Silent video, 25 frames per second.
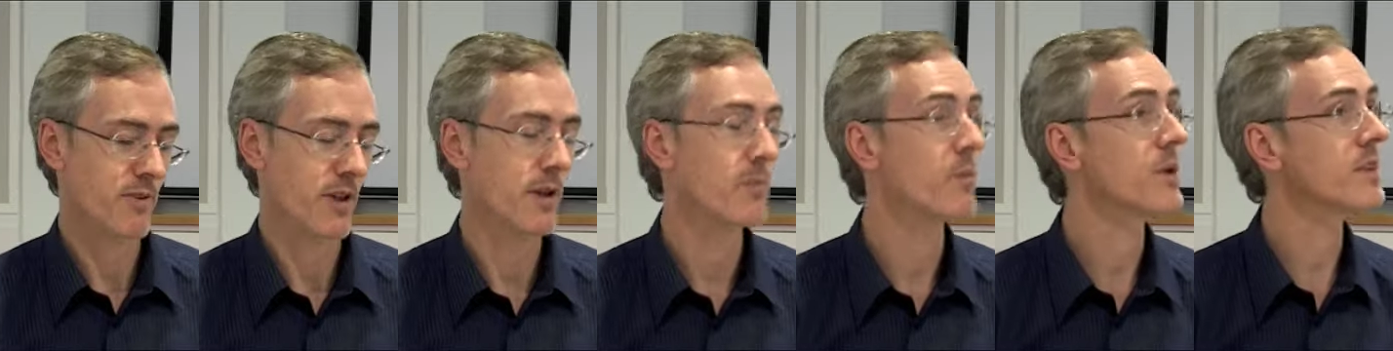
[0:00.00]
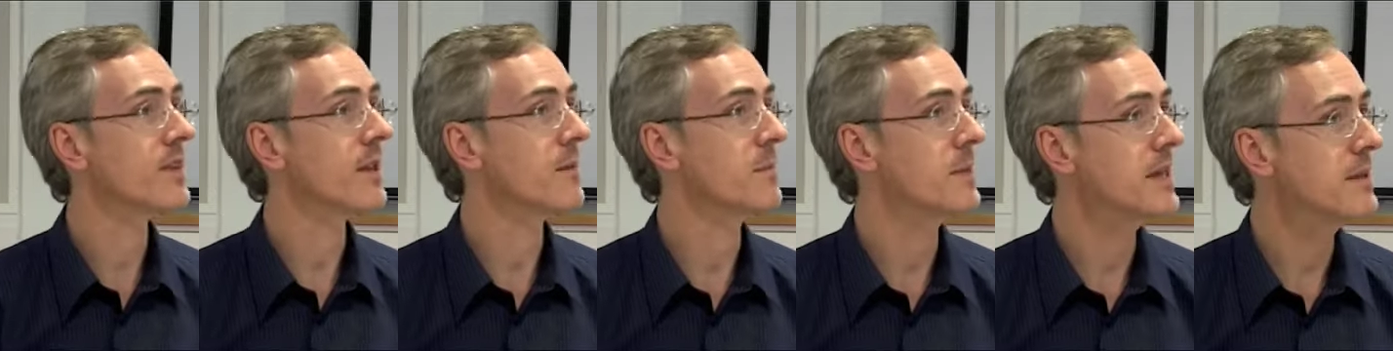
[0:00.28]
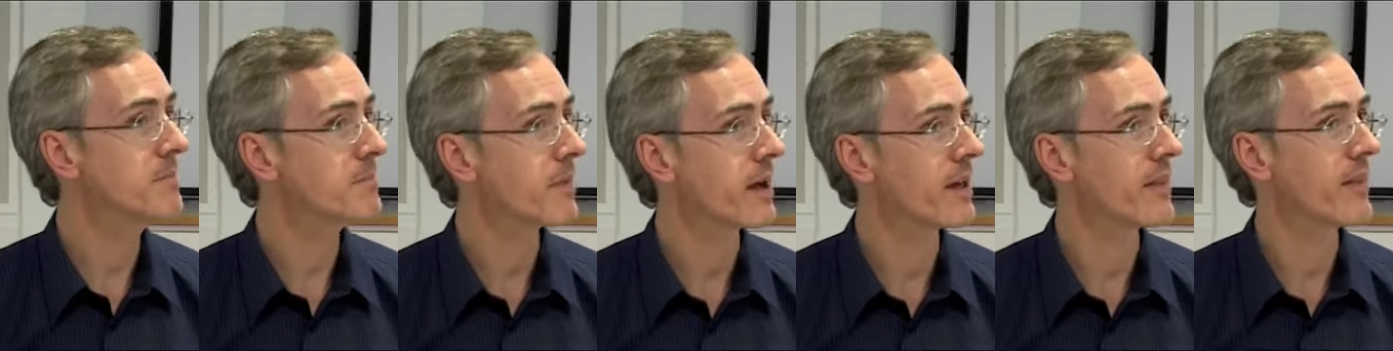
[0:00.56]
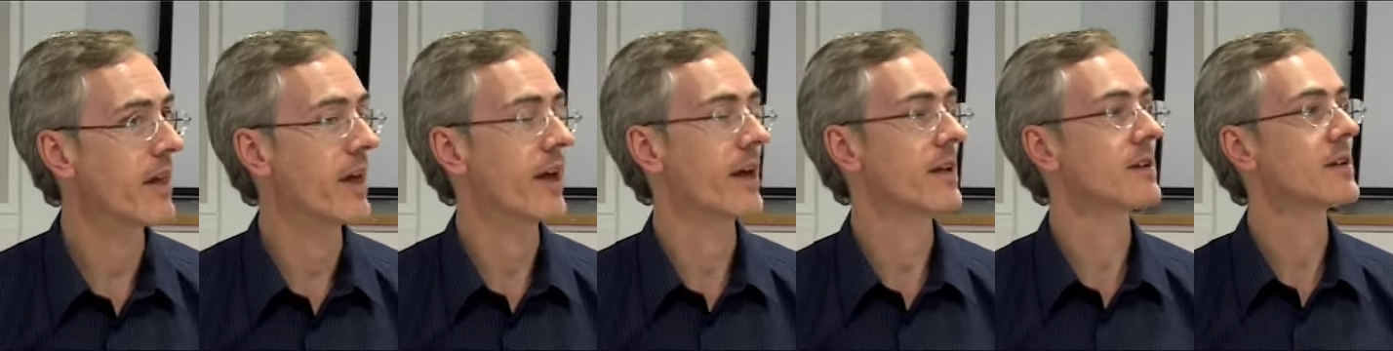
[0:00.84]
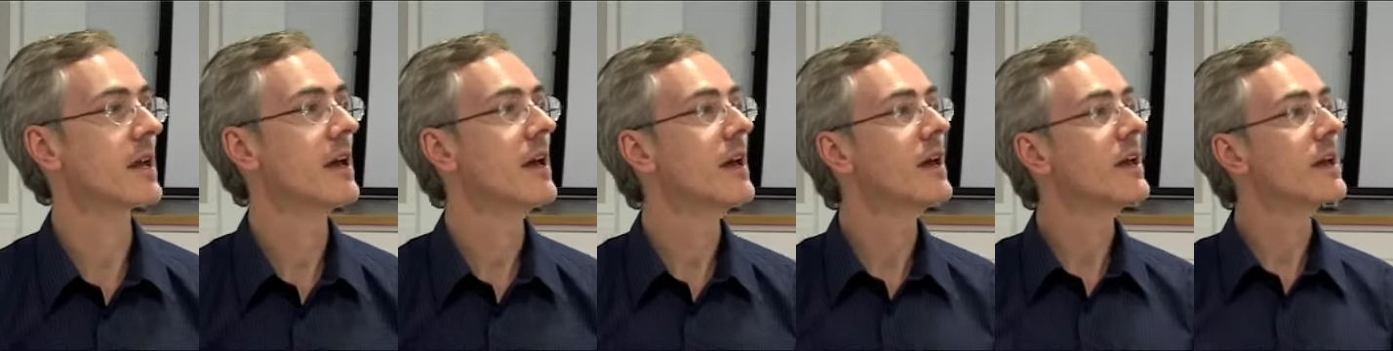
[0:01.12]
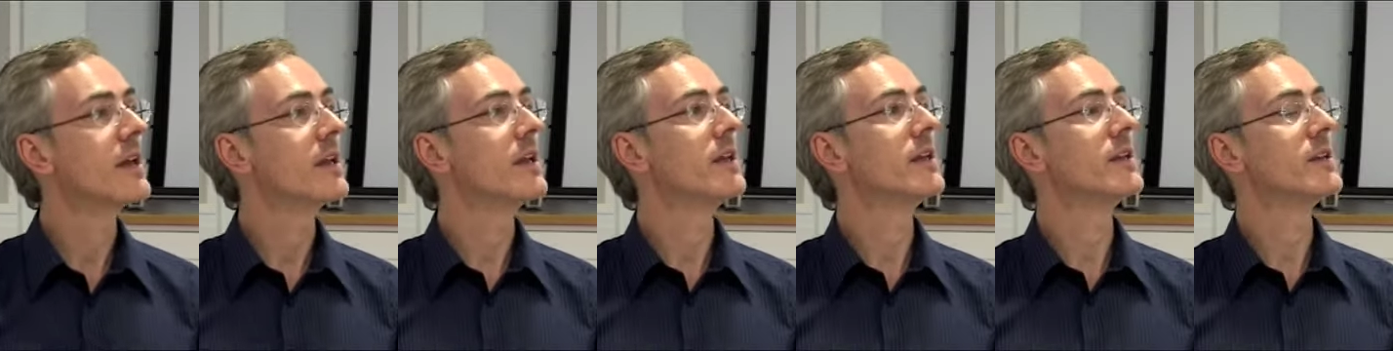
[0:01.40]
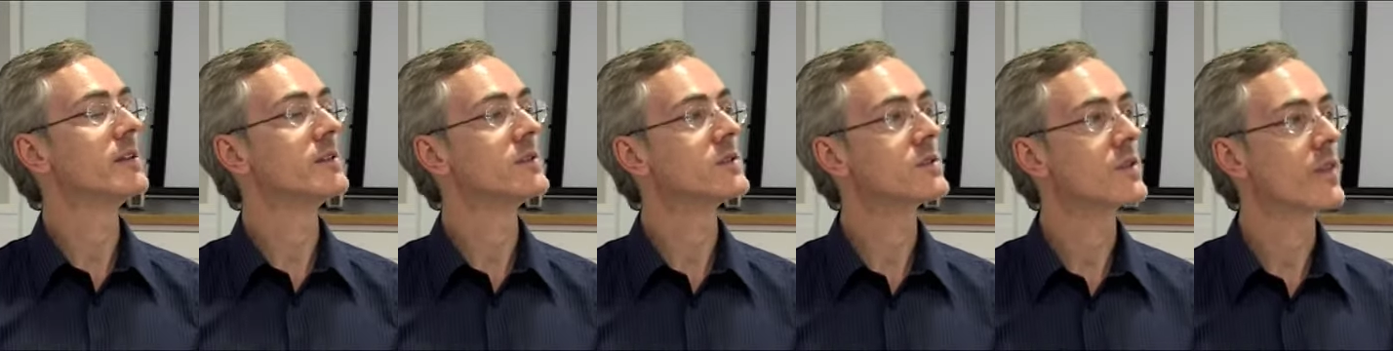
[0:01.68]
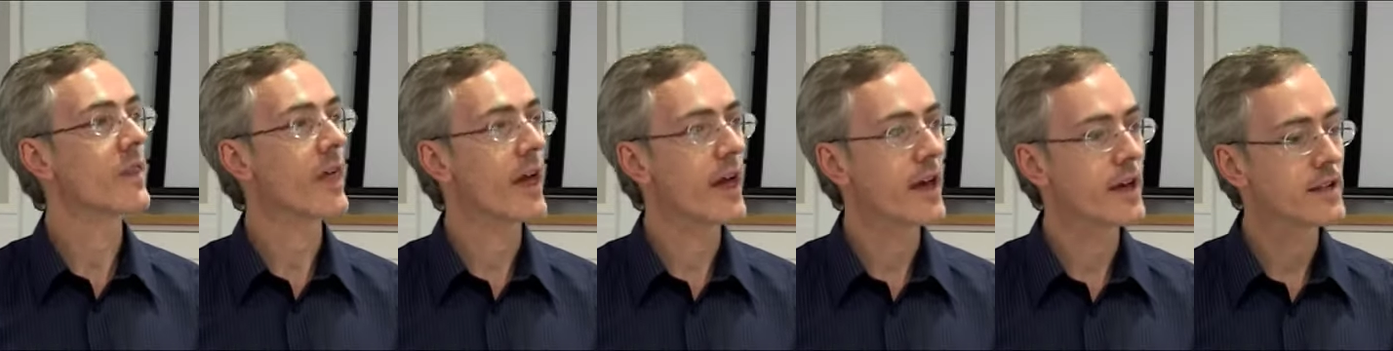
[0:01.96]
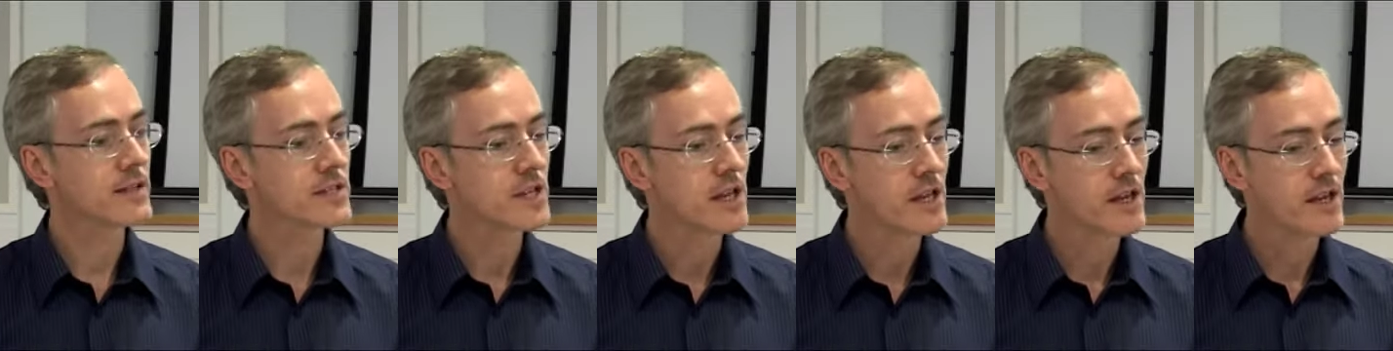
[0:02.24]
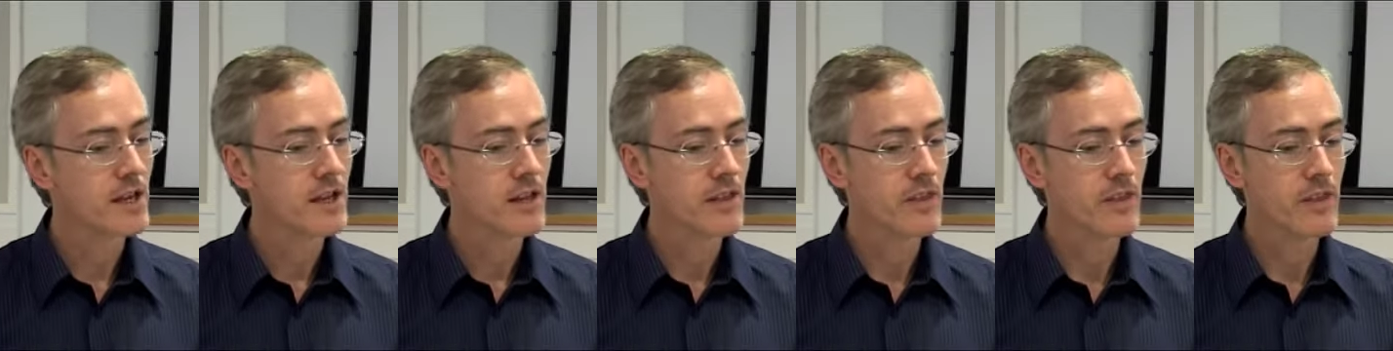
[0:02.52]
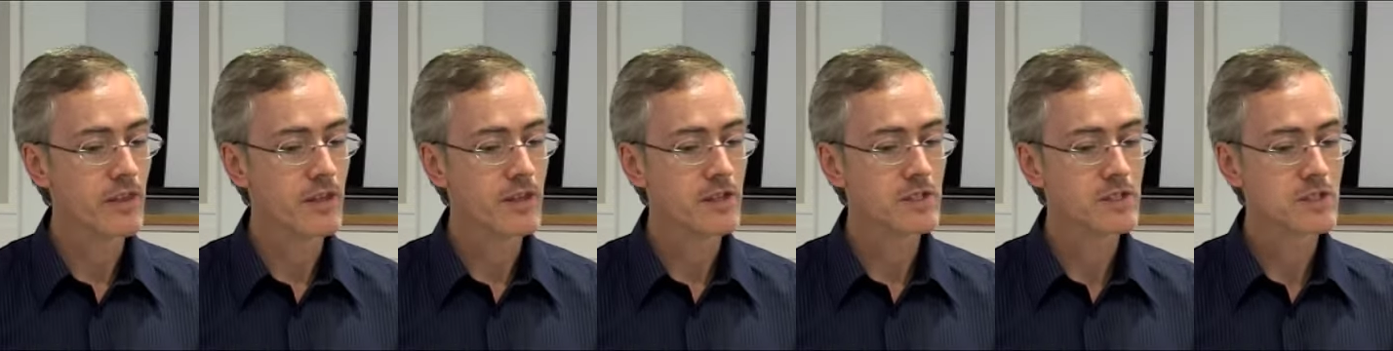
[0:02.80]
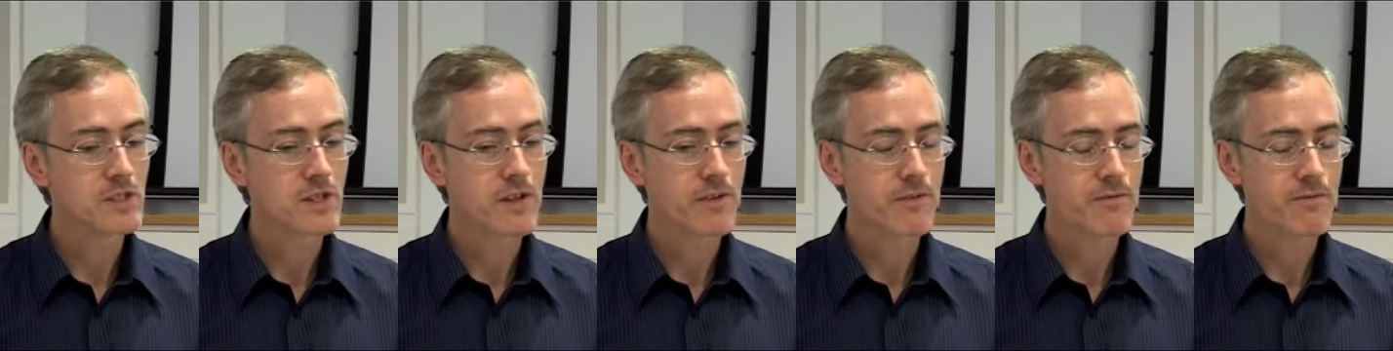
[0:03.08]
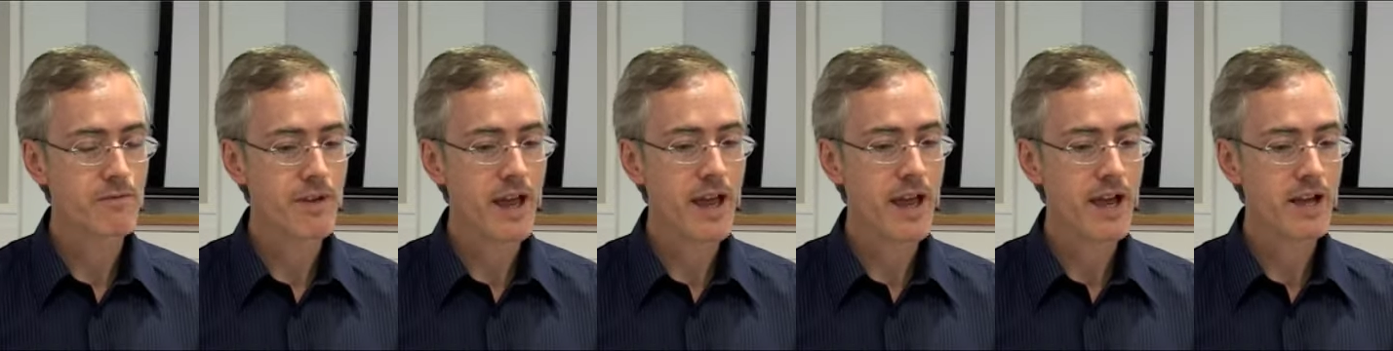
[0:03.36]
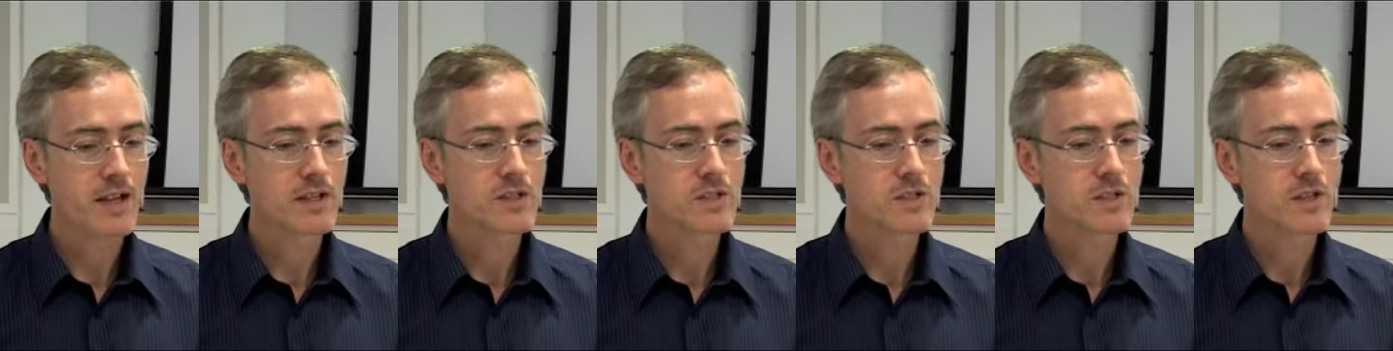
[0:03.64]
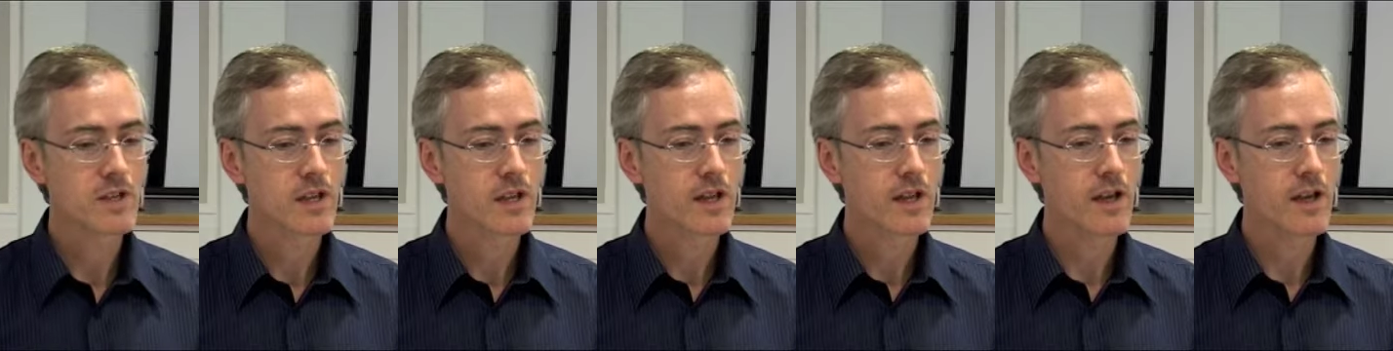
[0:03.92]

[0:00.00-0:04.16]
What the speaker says: And what they mean by that is that these facts,